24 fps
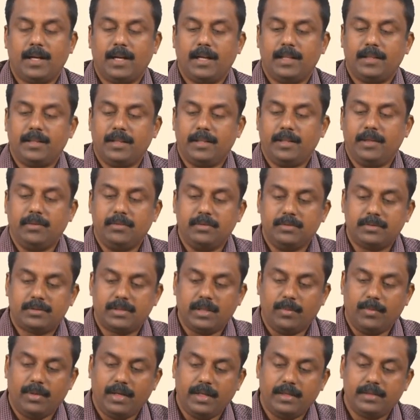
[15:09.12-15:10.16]
and you
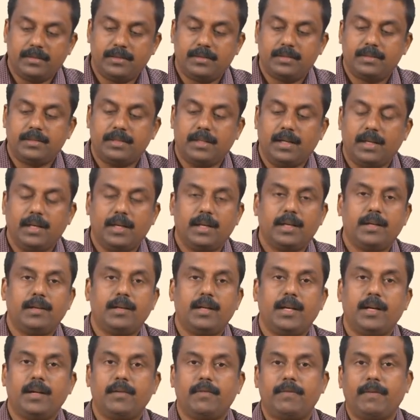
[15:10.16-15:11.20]
stabilize
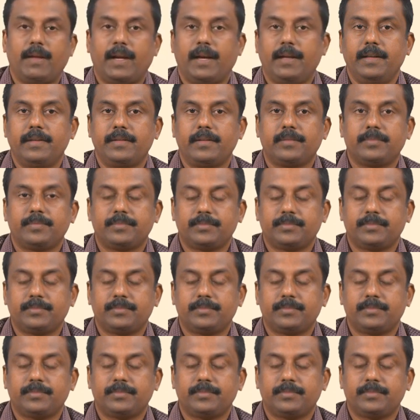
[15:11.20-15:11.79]
ferrite.